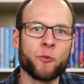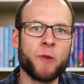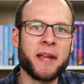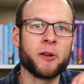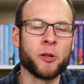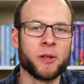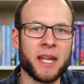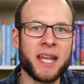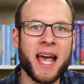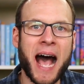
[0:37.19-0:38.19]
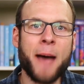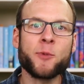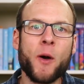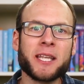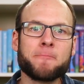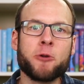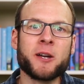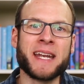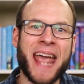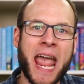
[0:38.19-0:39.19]
regularly, I'm going to
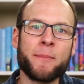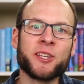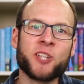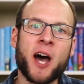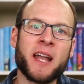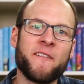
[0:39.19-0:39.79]
put an Amazon